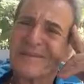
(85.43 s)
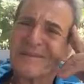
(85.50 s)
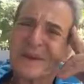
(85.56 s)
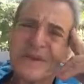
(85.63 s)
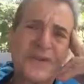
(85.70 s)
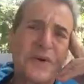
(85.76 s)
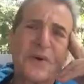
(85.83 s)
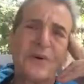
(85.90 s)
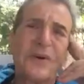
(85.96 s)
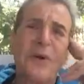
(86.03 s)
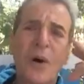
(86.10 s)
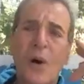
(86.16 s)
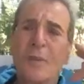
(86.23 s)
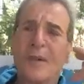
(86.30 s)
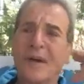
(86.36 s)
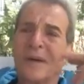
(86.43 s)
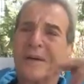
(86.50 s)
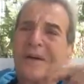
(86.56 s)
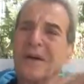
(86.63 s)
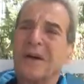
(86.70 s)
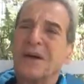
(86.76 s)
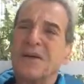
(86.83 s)
Miss Oklahoma.
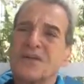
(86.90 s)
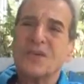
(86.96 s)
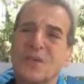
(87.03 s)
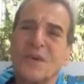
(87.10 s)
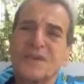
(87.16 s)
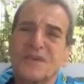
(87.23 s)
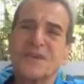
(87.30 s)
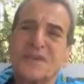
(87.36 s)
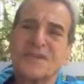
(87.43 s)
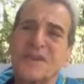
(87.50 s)
She